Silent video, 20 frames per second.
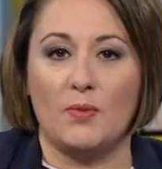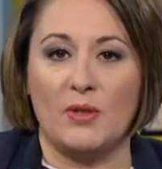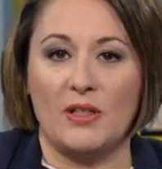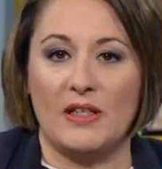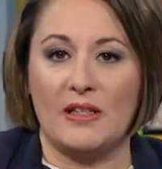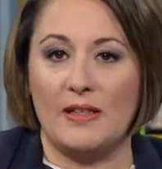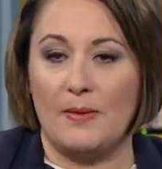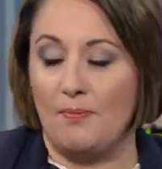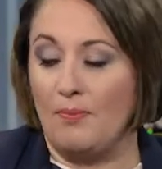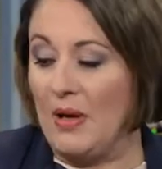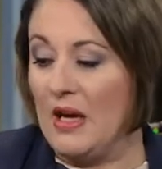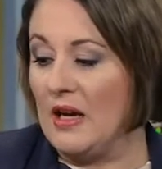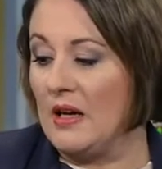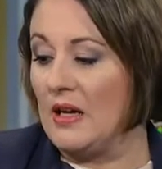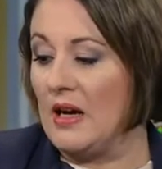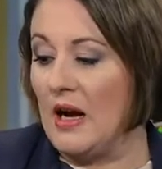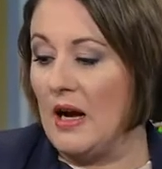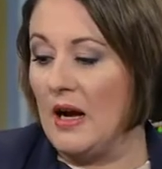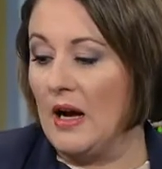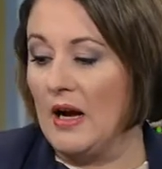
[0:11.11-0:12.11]
Was this a big,
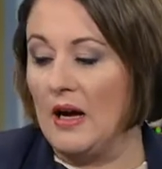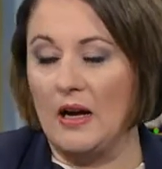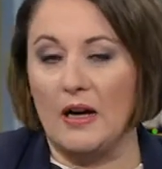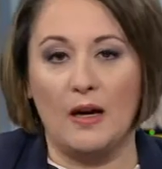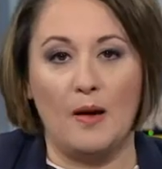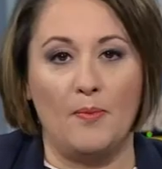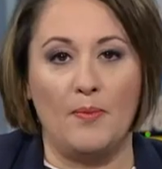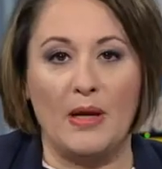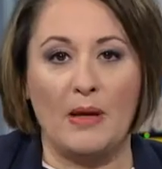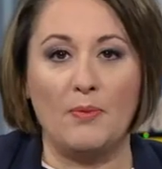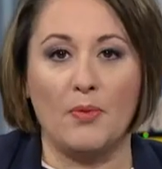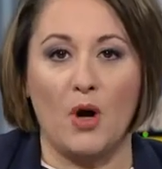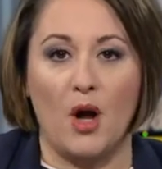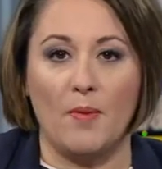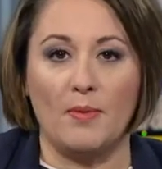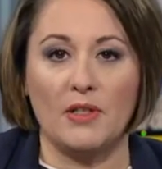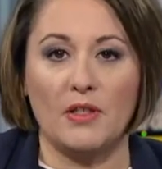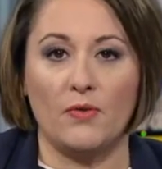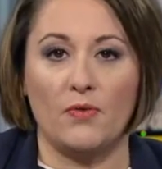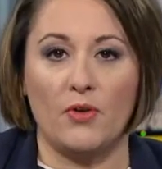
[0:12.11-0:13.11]
uh, a big
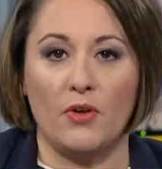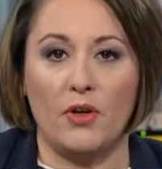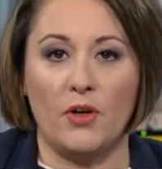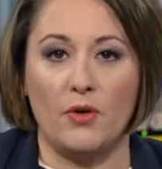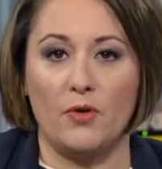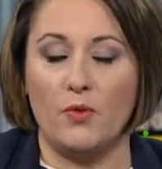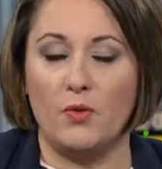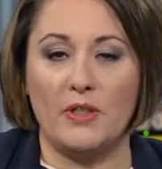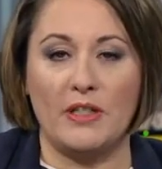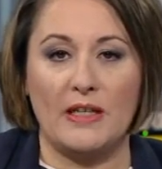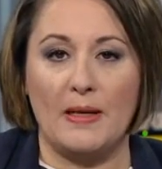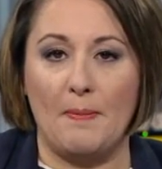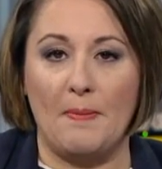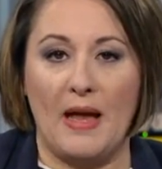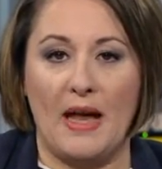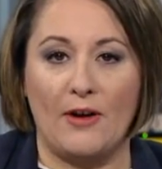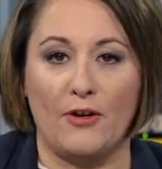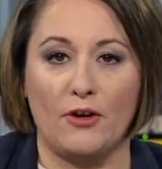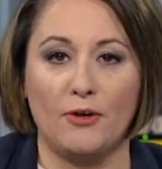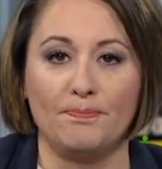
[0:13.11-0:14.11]
promise for you? Did it
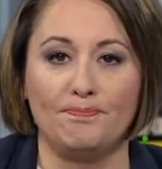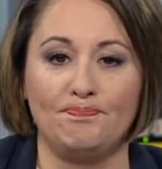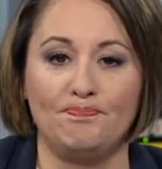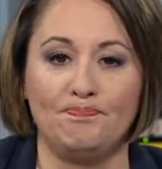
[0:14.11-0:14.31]
matter?